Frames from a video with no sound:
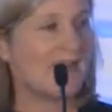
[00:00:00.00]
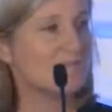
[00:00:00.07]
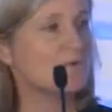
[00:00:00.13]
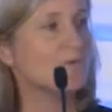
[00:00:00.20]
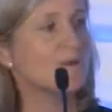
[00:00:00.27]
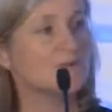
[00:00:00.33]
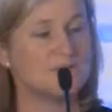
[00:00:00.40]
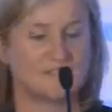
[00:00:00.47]

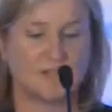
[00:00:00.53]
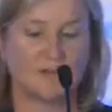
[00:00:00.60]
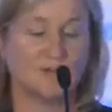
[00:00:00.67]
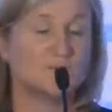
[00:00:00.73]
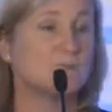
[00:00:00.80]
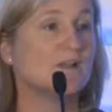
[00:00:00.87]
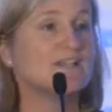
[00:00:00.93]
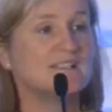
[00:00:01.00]
Everyone who's here
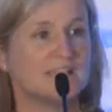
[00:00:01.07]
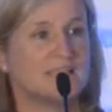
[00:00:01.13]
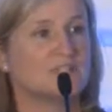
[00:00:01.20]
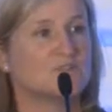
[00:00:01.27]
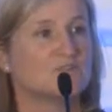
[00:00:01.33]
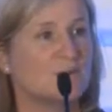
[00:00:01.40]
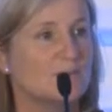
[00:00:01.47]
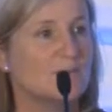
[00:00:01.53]
who's willing to
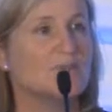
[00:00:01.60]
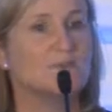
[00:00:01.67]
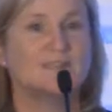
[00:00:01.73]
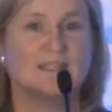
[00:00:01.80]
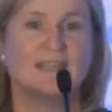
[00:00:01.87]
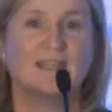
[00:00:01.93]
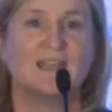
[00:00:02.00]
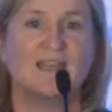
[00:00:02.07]

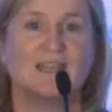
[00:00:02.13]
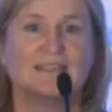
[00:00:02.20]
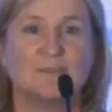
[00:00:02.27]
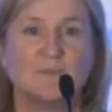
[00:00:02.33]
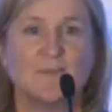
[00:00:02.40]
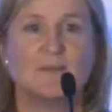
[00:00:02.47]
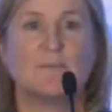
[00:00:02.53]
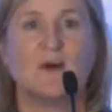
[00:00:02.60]
contribute and
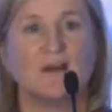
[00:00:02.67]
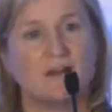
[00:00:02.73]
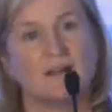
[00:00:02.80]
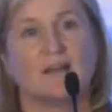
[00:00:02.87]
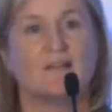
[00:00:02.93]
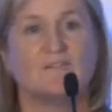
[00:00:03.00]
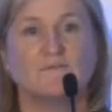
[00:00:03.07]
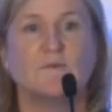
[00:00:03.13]
to be a
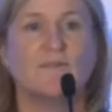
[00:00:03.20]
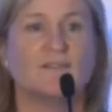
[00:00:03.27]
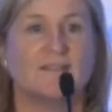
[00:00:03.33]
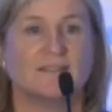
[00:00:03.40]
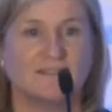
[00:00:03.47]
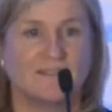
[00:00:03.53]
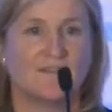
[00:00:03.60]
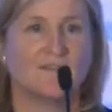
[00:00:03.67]
part of
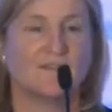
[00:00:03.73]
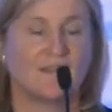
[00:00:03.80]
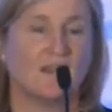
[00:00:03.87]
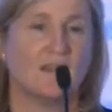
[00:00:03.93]
moving this